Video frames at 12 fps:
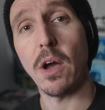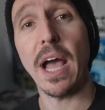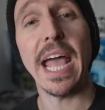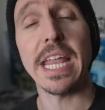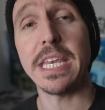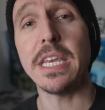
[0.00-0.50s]
Now,
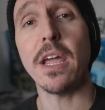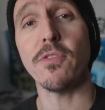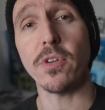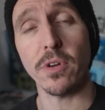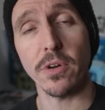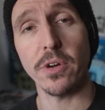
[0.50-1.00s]
I had
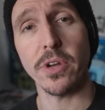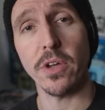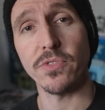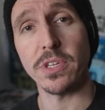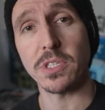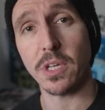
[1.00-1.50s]
never heard
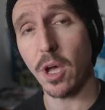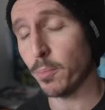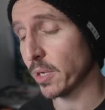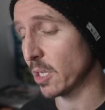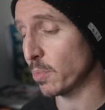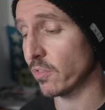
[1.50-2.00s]
of this
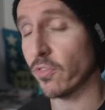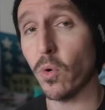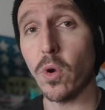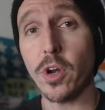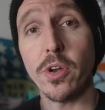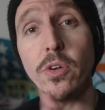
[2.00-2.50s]
company
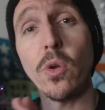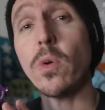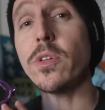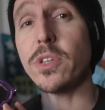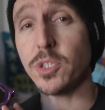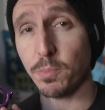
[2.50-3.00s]
before,
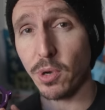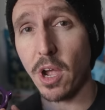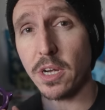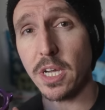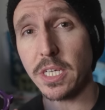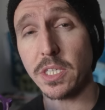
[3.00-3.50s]
nor this
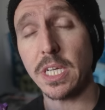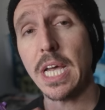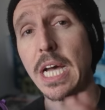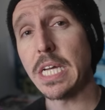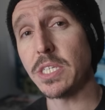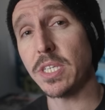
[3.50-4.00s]
product,
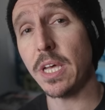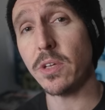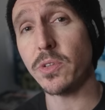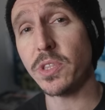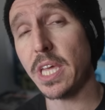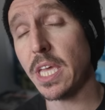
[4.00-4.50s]

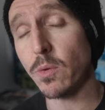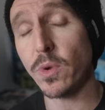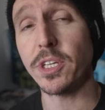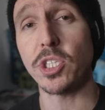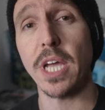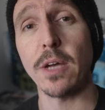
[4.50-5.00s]
until they
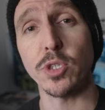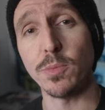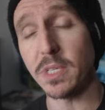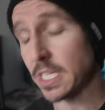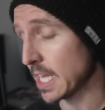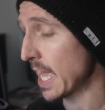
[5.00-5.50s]
reached out
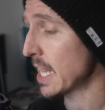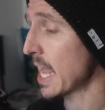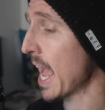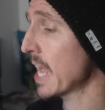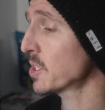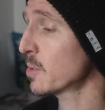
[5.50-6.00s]
to me
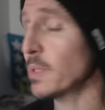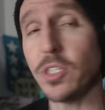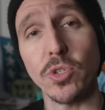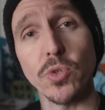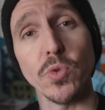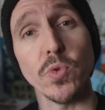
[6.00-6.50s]
and asked
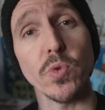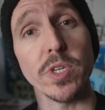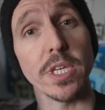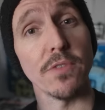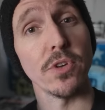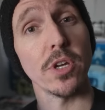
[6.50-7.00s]
me to
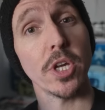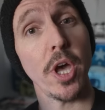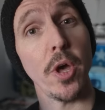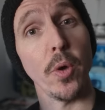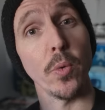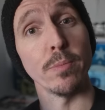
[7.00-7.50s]
give it a
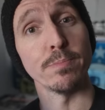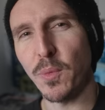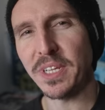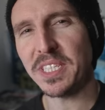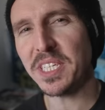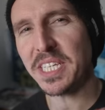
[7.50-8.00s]
go.
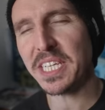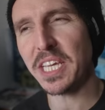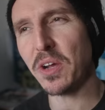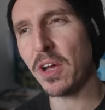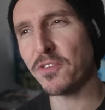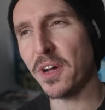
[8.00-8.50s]
Now, we did
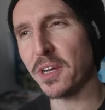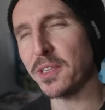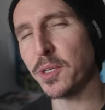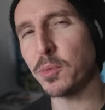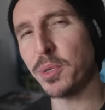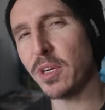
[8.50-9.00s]
get off on
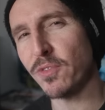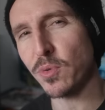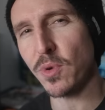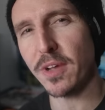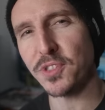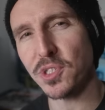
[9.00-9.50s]
a little bit of
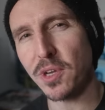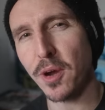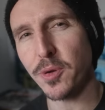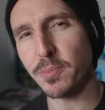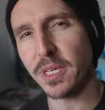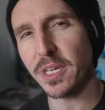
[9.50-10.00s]
a rough
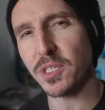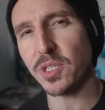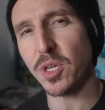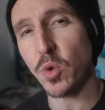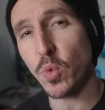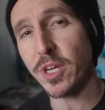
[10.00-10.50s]
start
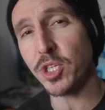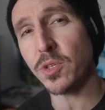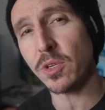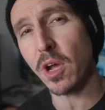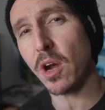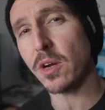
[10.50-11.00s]
because the
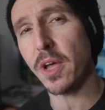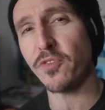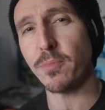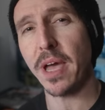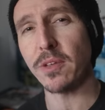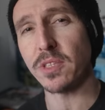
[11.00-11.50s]
original
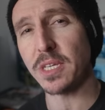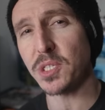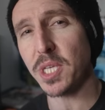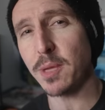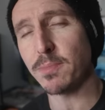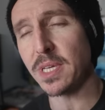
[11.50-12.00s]
RF mount they
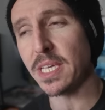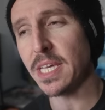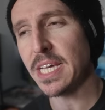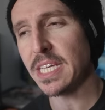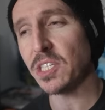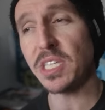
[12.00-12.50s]
sent
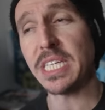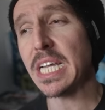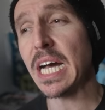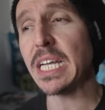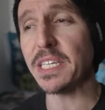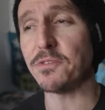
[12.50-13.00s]
me did
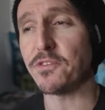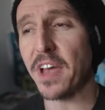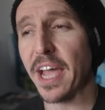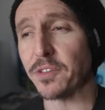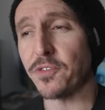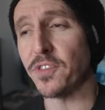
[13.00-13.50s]
not, in
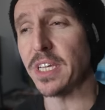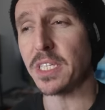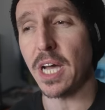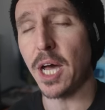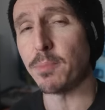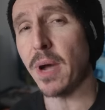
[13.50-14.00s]
fact,
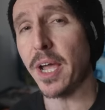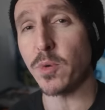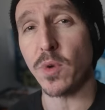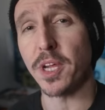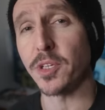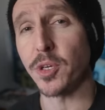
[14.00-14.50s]
fit on
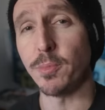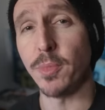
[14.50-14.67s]
my red